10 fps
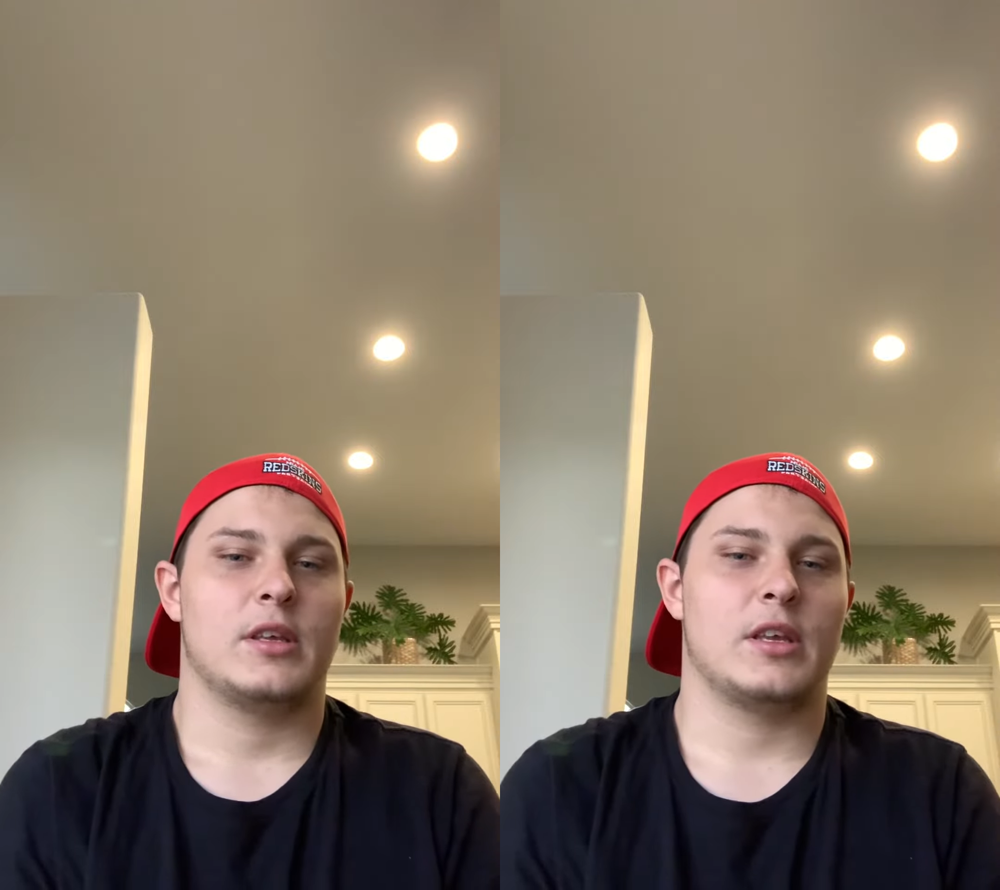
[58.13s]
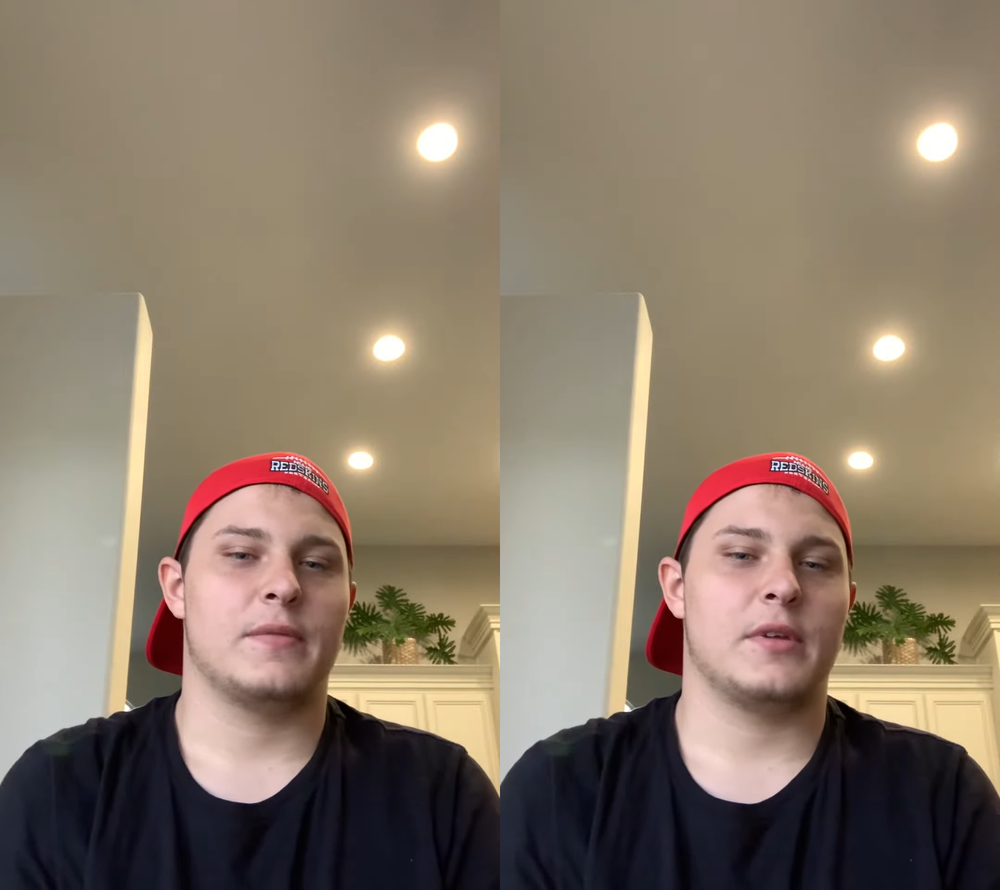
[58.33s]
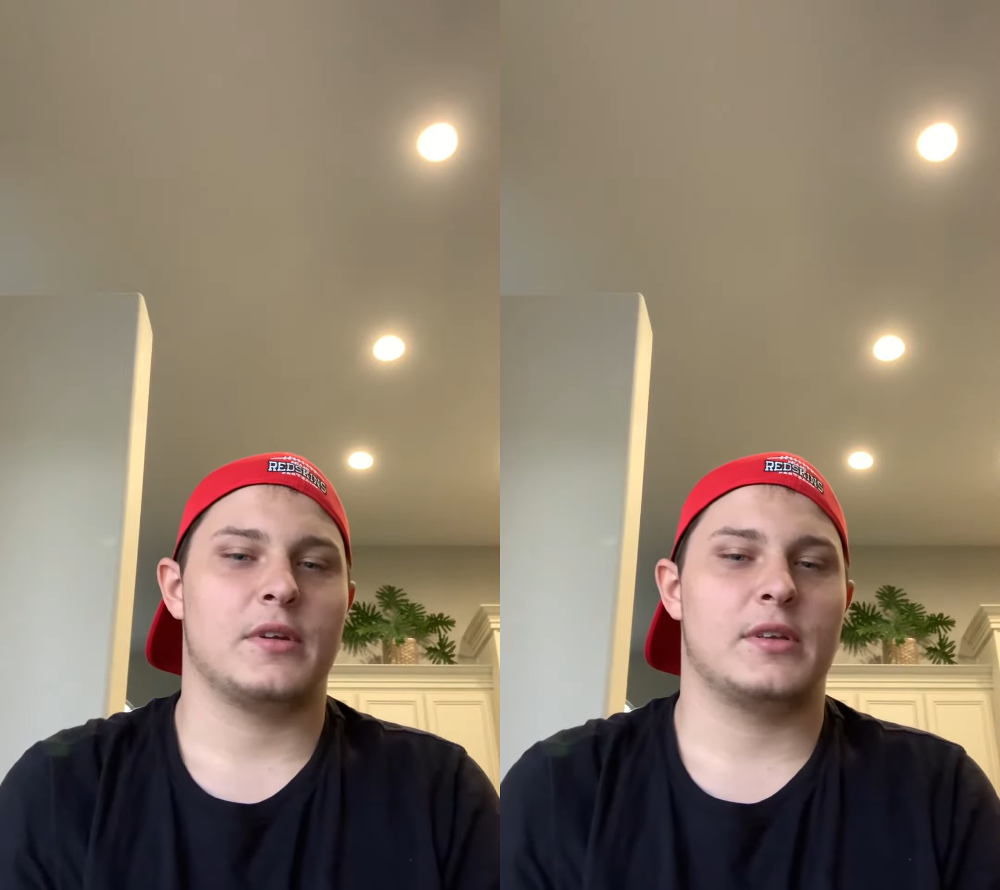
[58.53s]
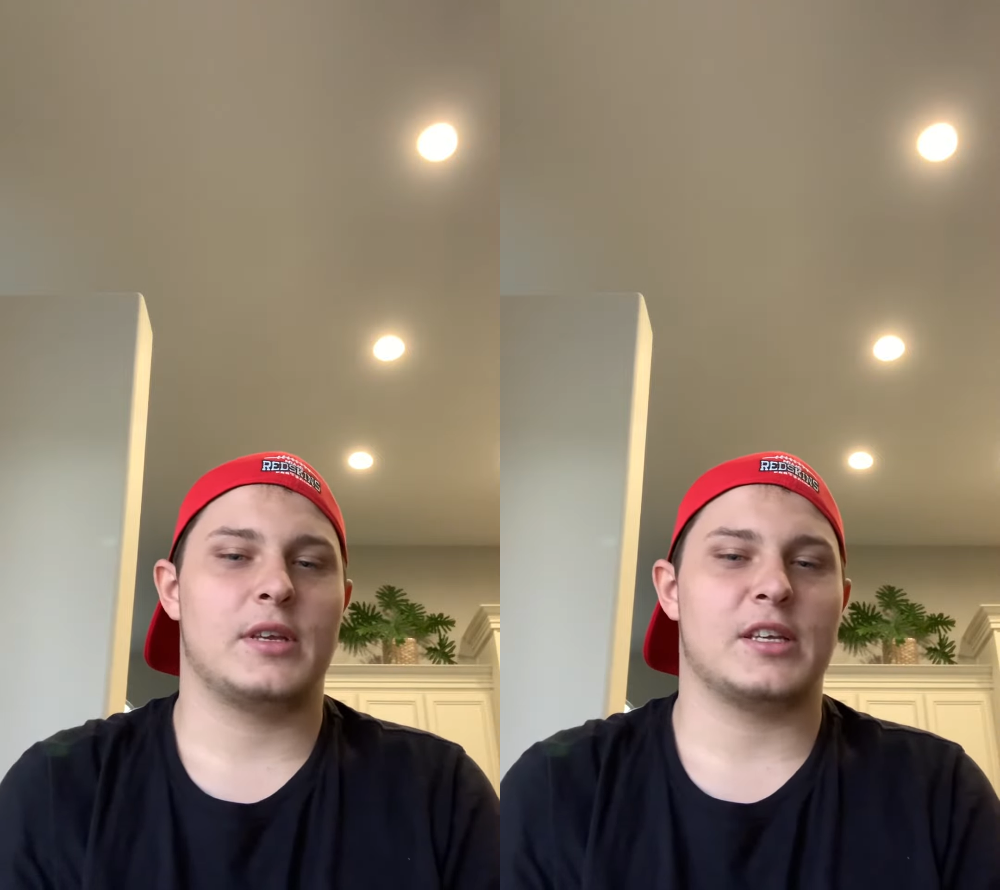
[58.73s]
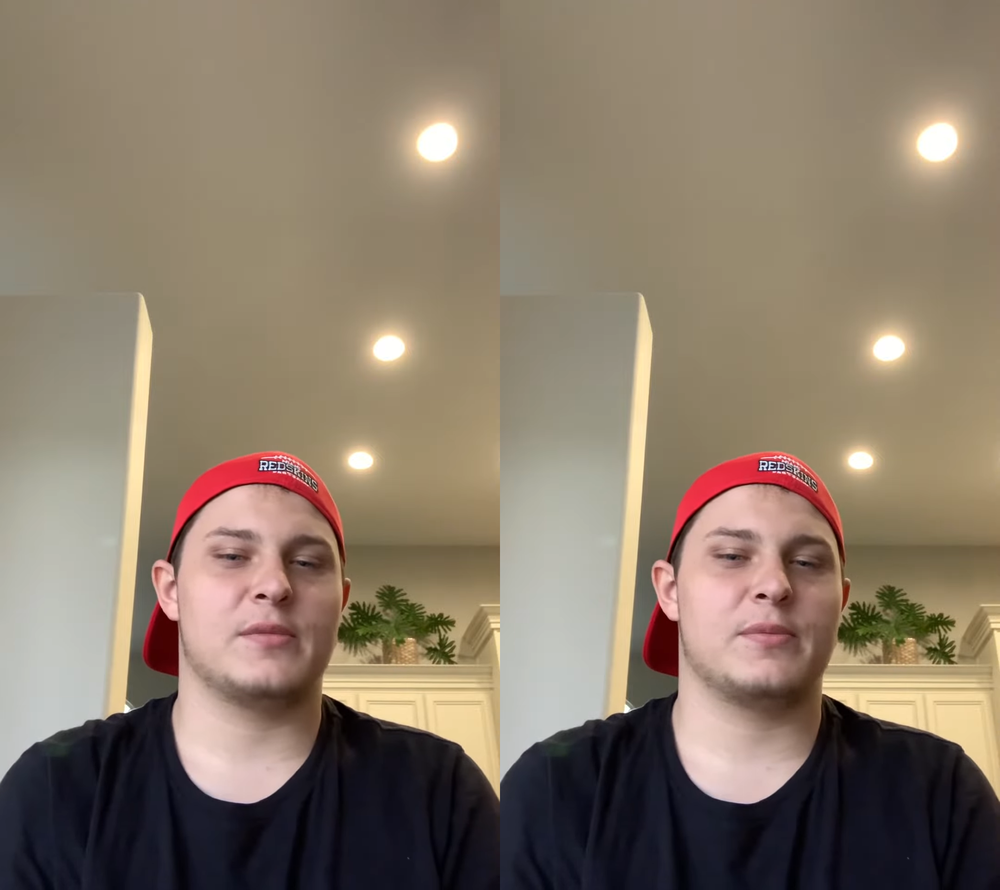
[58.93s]
If you're
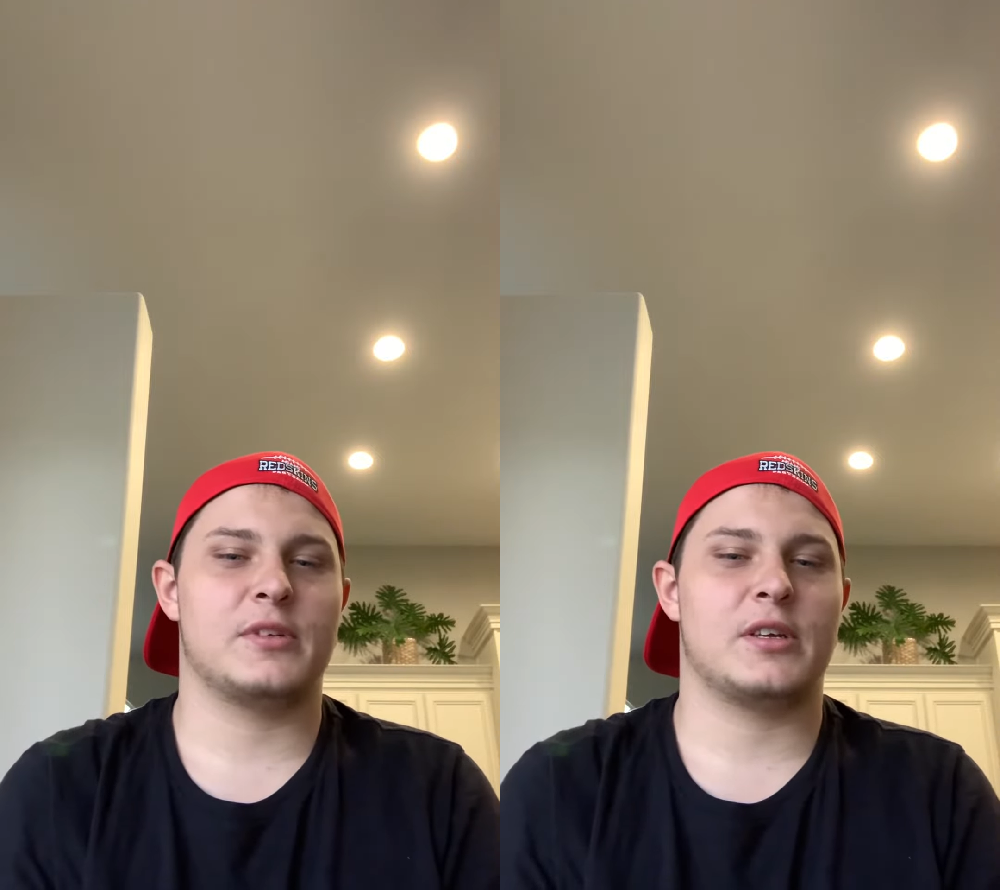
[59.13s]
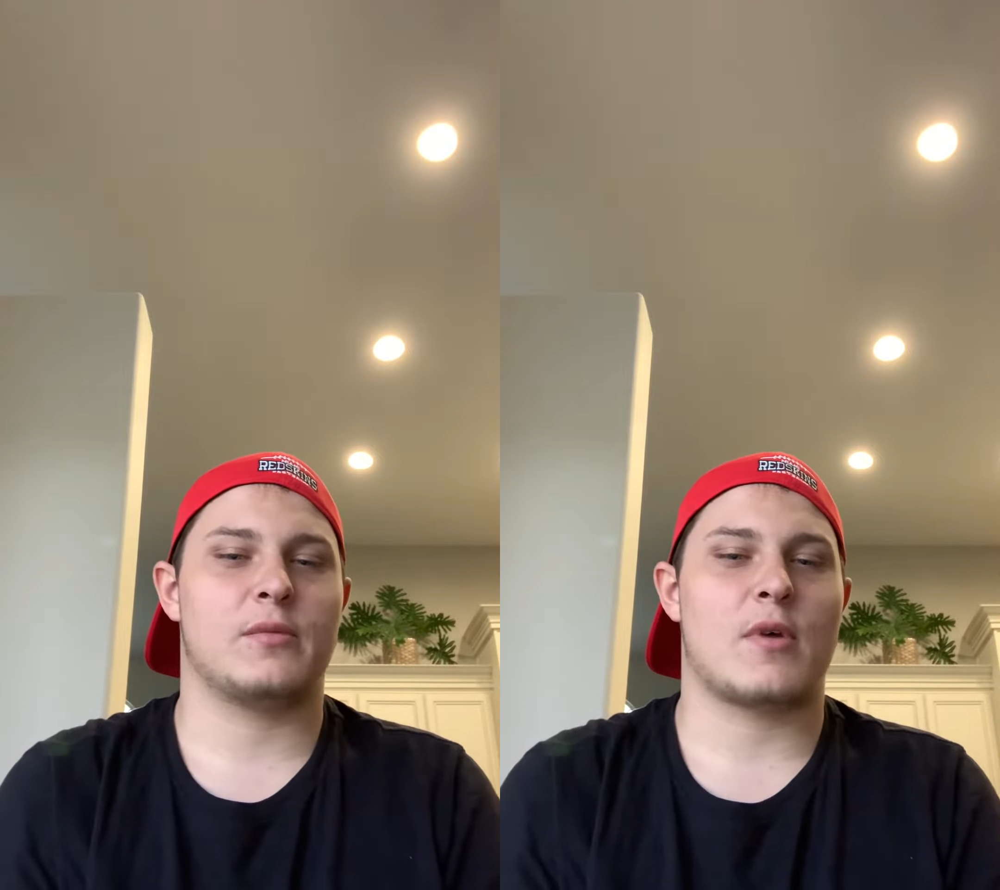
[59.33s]
desperate at